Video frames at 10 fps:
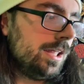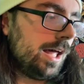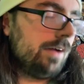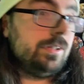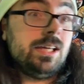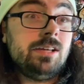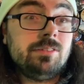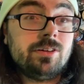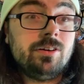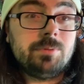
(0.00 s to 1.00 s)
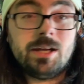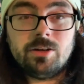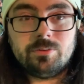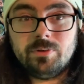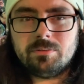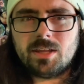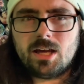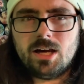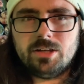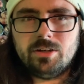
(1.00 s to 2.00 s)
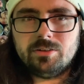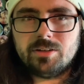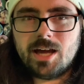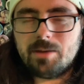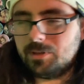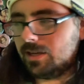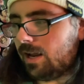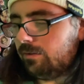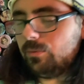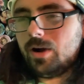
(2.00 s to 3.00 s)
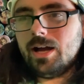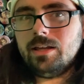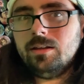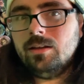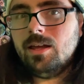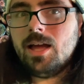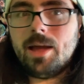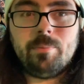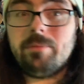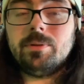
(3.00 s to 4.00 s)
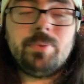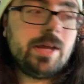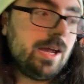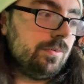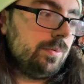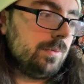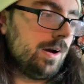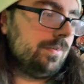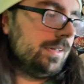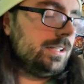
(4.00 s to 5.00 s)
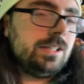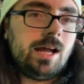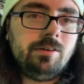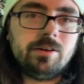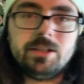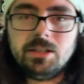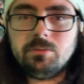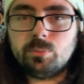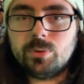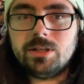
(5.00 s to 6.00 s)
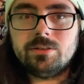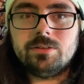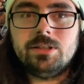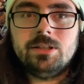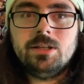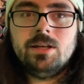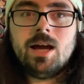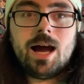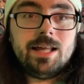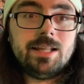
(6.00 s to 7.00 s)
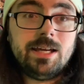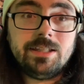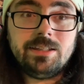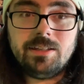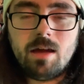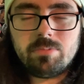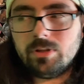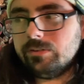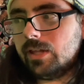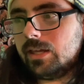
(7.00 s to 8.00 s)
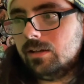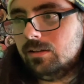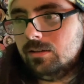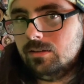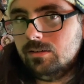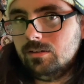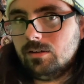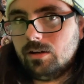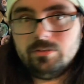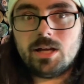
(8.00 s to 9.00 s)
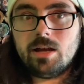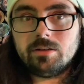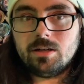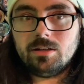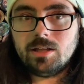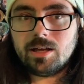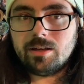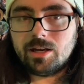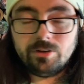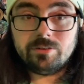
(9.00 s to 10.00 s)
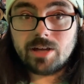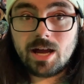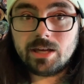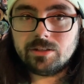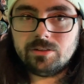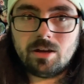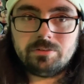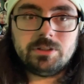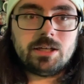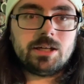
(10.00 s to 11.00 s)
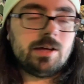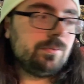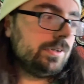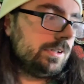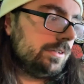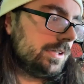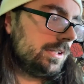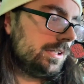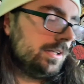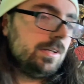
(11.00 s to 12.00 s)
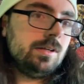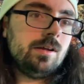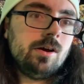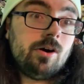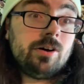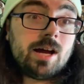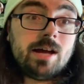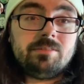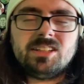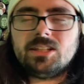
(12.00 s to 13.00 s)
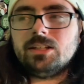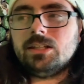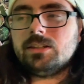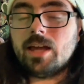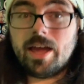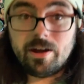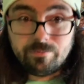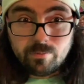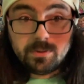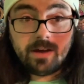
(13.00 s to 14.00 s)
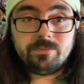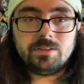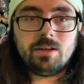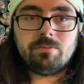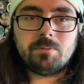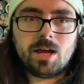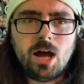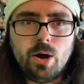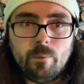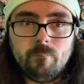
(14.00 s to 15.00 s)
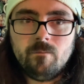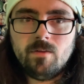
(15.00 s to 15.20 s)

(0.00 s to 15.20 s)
I was thinking he was a girl, but then I heard the voice. I'm like, oh, no, you're a guy. I'm like, I don't know why. Maybe the pink hair threw me off. It's just, I don't know. He's just a weird, I like his design, but it's also like, you a guy or a girl? I know you're a guy because you obviously had a guy voice and you just all guys. It's just the hair threw me off and stuff. I'm like, oh,